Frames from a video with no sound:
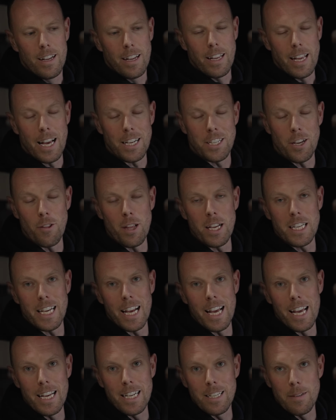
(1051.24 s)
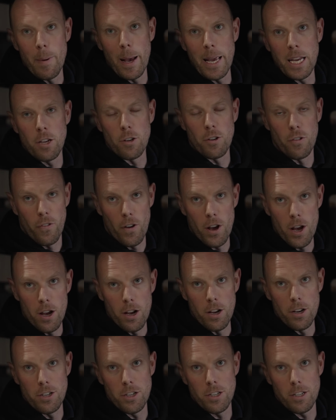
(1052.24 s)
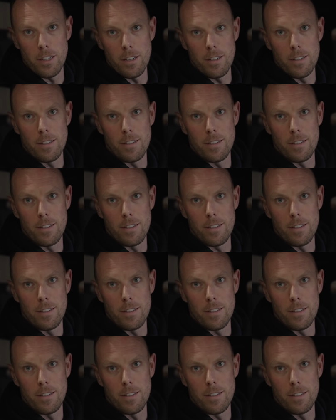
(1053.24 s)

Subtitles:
Yeah, so this is Mahker's first